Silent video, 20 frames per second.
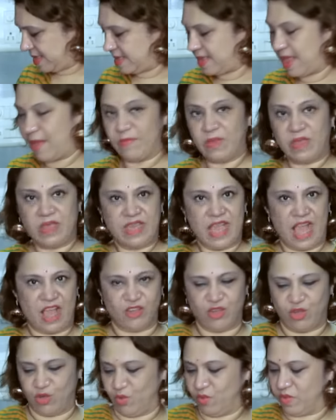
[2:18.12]
Some
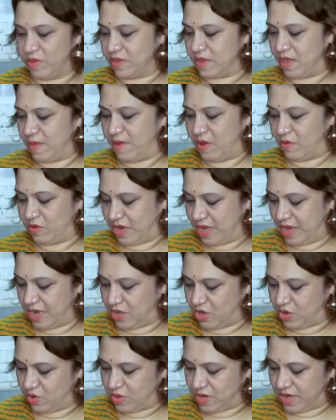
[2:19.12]
cashews, about
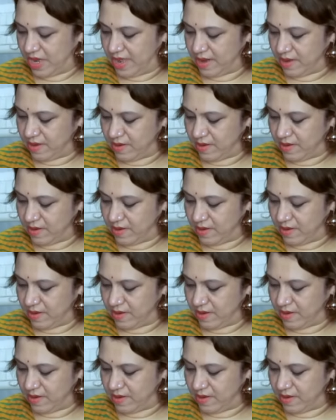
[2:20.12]
eight to ten.